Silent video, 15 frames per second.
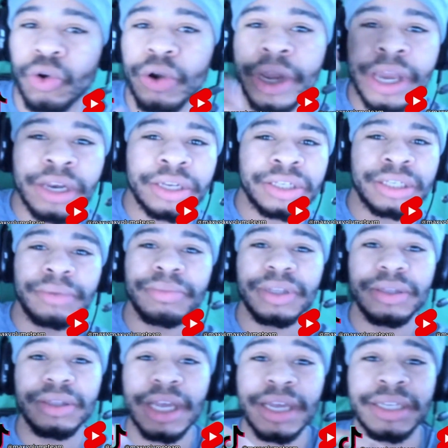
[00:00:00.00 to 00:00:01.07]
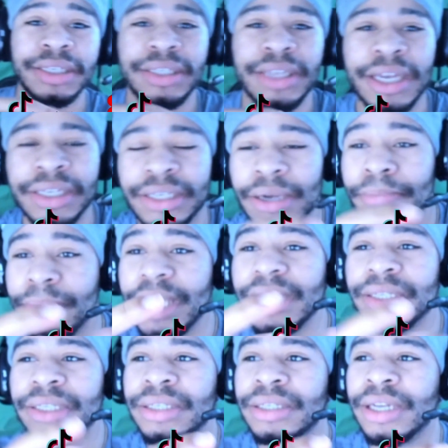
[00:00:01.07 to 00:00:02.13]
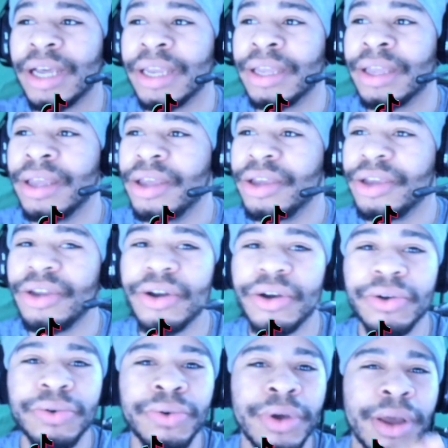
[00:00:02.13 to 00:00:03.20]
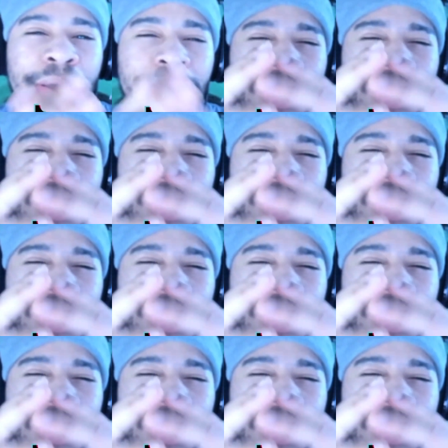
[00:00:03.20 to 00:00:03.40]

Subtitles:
created something that's amazing. Like, you know,